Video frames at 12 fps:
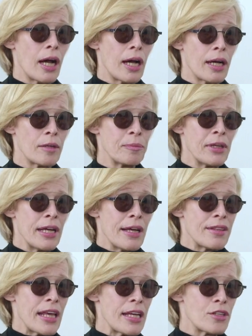Um,
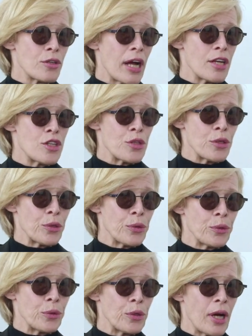they tried
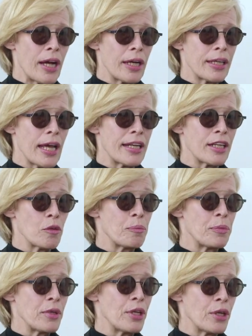to get it,
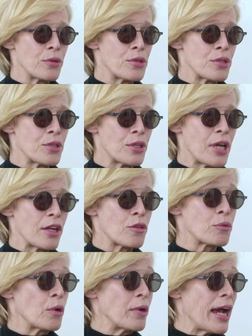to get it
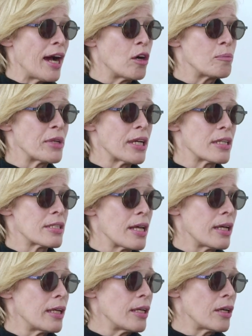thrown out because
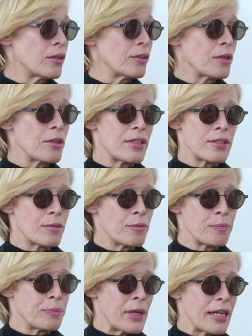
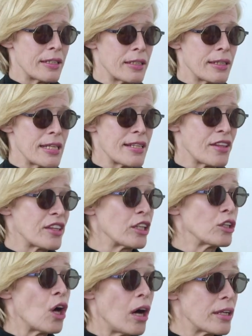but they said that the
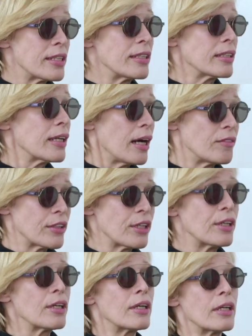law didn't
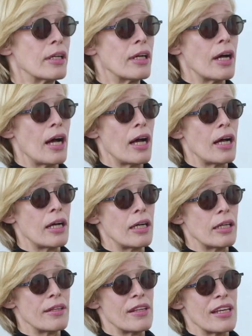cover
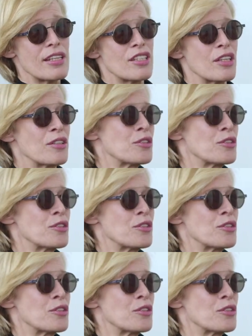this is